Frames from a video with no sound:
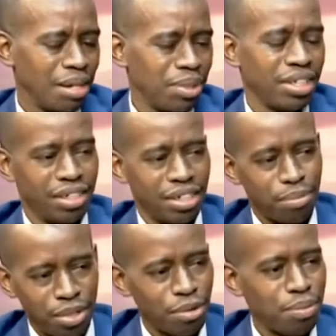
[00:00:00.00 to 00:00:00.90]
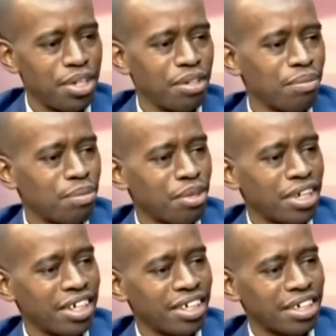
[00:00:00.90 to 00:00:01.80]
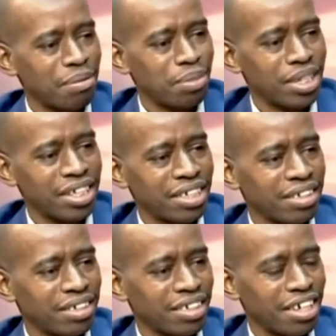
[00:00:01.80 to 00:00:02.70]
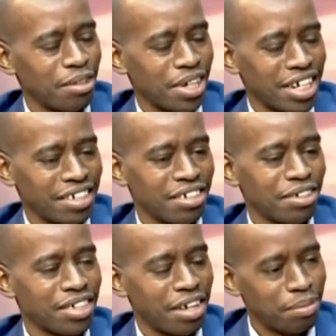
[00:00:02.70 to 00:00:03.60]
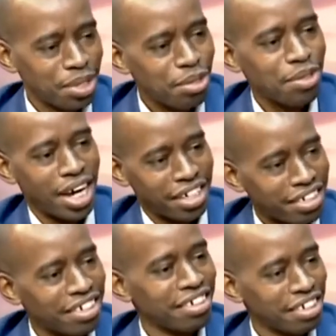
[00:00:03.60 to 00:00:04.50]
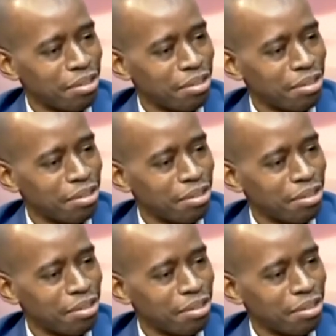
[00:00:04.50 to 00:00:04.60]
I mean, the opinion polling companies and organizations have been conducting,